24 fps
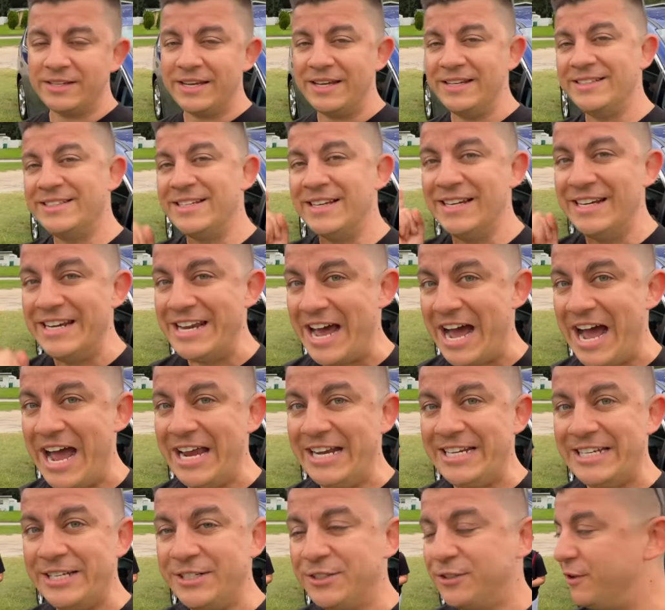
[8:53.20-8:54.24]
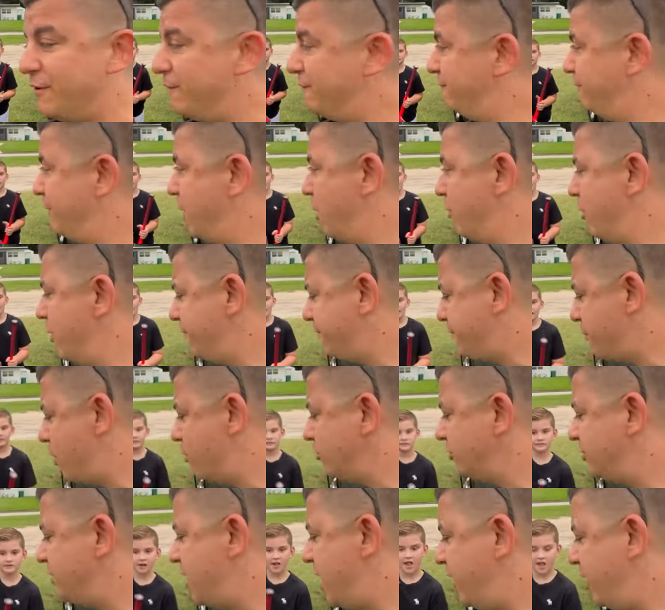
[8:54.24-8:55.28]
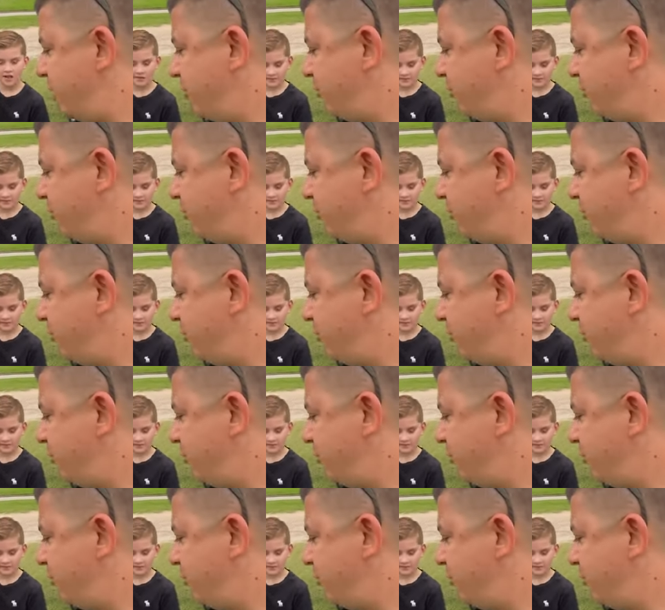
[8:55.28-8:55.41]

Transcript: and tonight is the very first night of